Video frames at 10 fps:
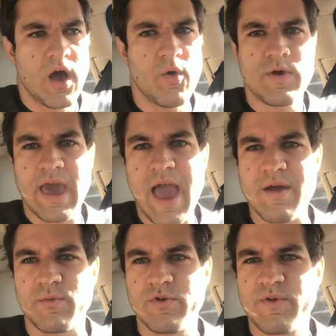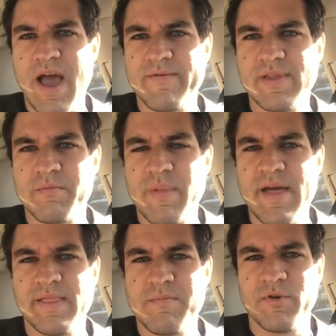Okay, we're driving the
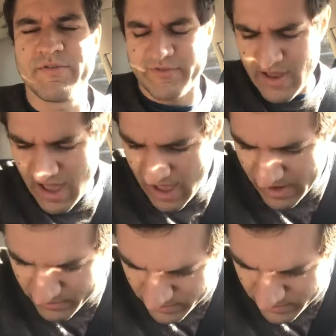Bentley Mulsanne.